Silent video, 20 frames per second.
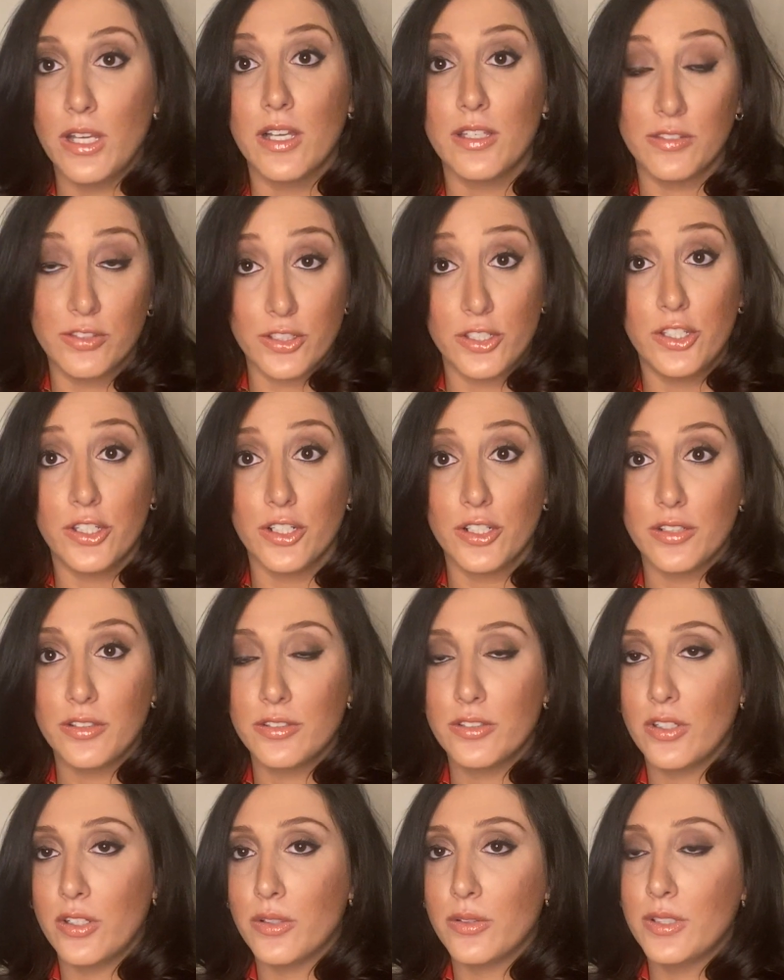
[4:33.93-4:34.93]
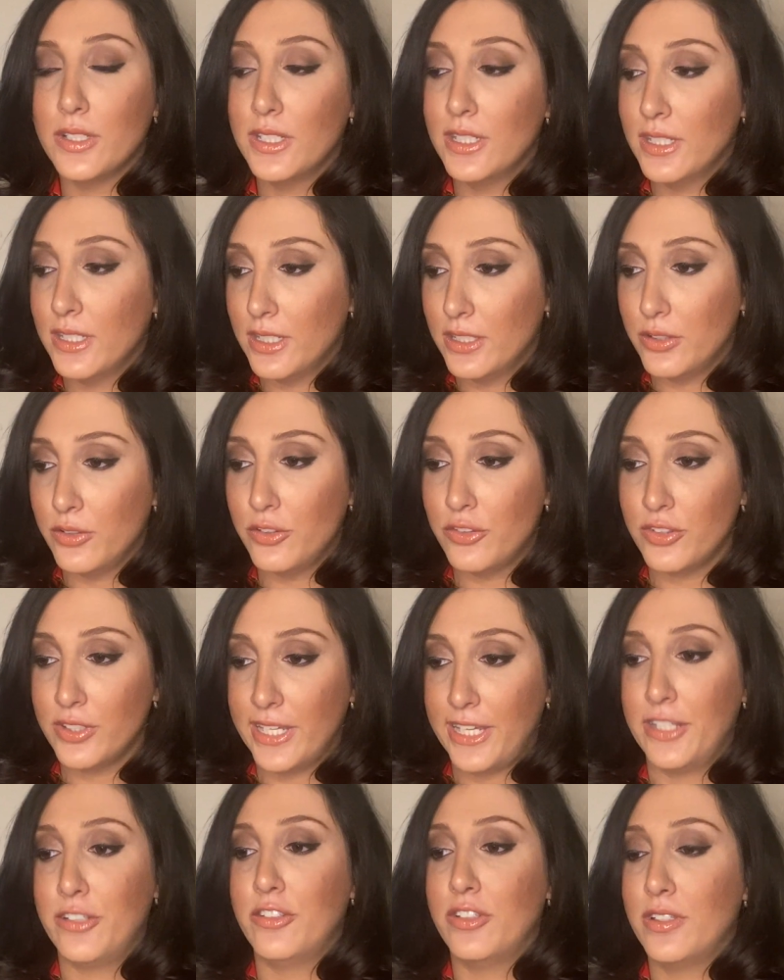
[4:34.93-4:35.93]
secure. So usually
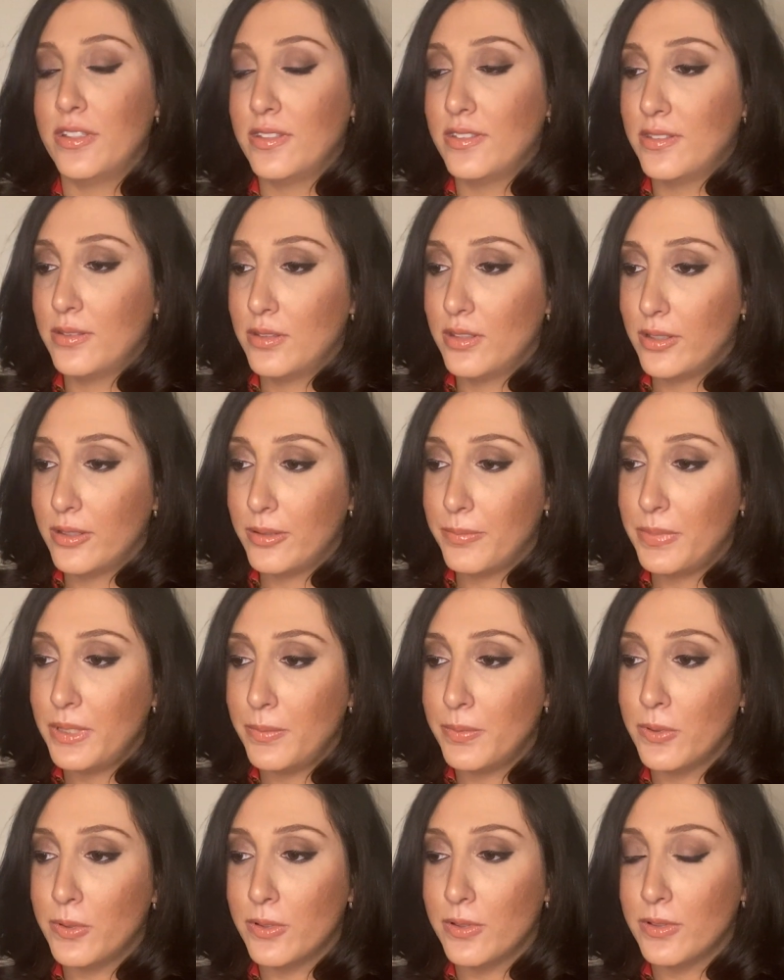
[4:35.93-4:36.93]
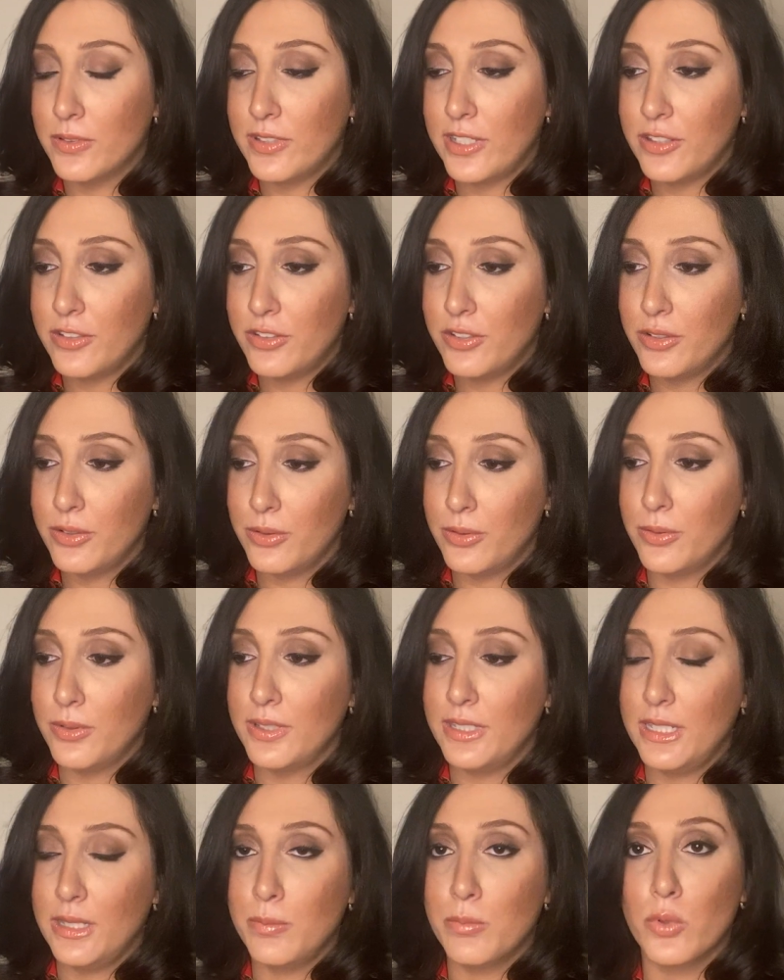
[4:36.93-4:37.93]
anxious people tend to
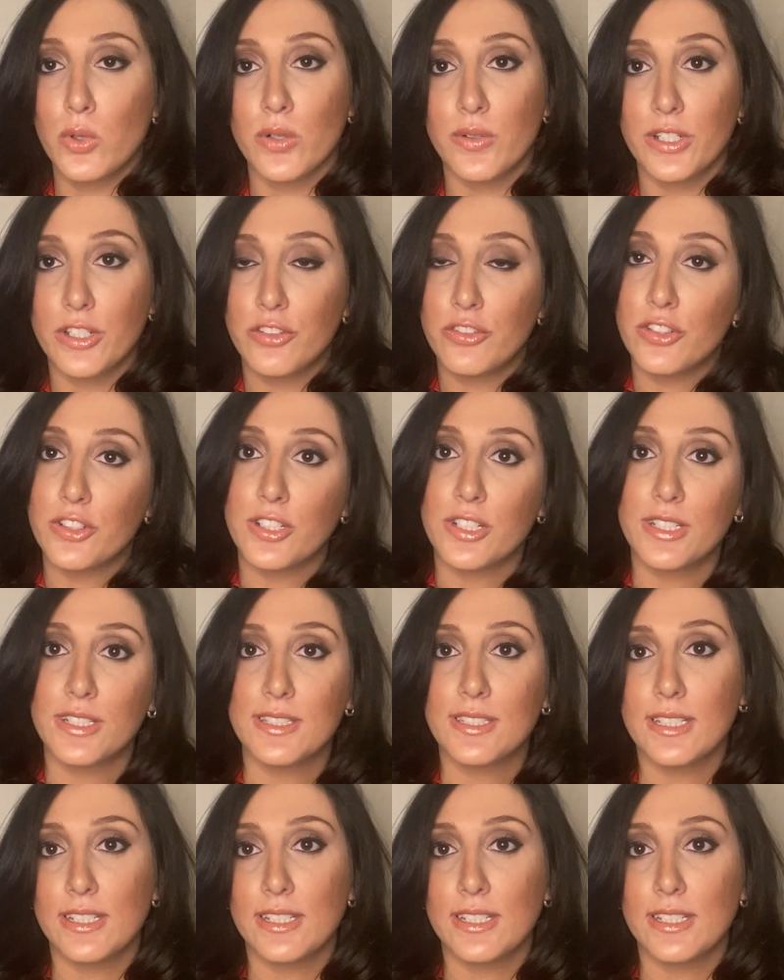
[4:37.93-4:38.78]
need more reassurance.